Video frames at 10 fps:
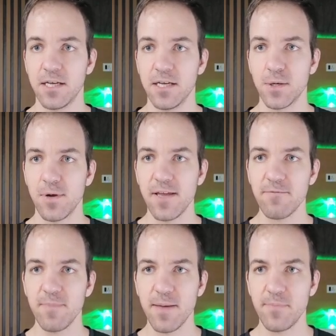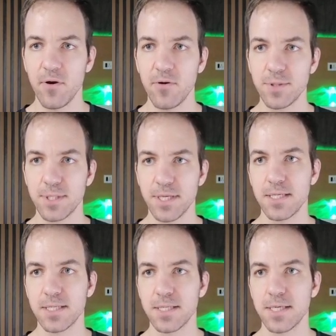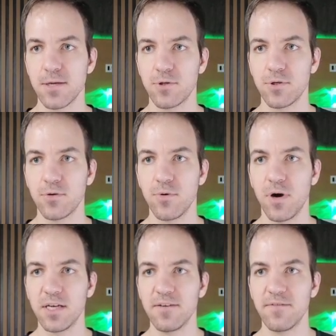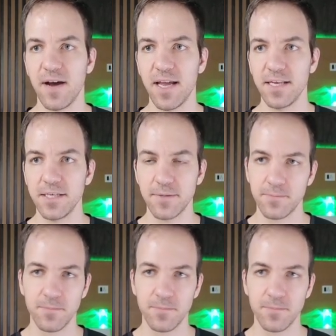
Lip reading: So if my post is equal to undefined,